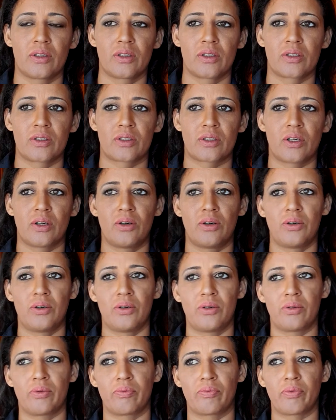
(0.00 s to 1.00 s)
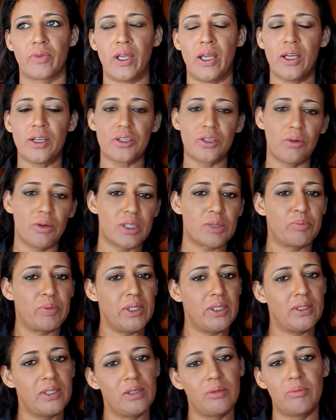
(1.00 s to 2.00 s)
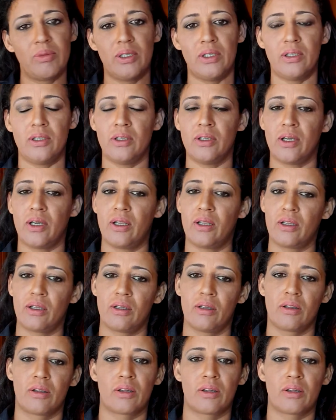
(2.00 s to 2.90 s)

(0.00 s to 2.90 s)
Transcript: So as she was beating me and